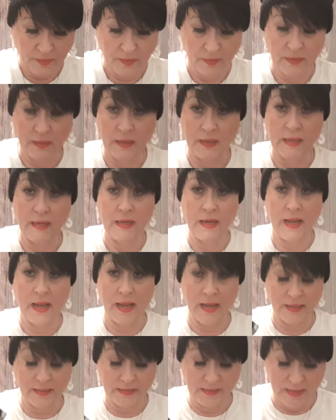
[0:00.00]

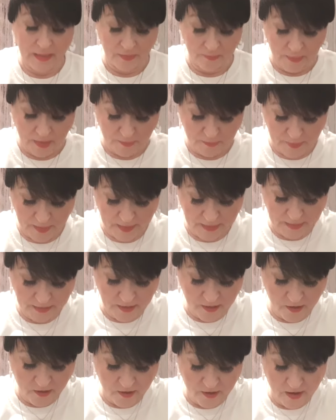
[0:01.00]
Kleenex, my pick
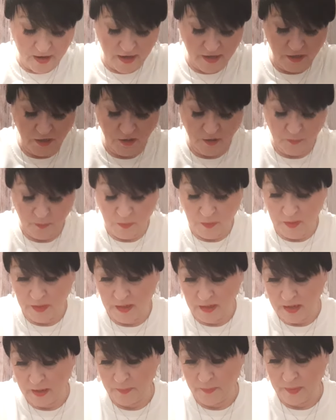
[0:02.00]
I usually put
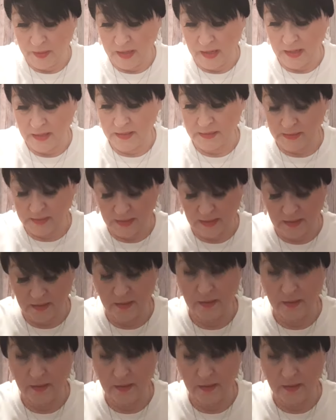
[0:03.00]
it up against the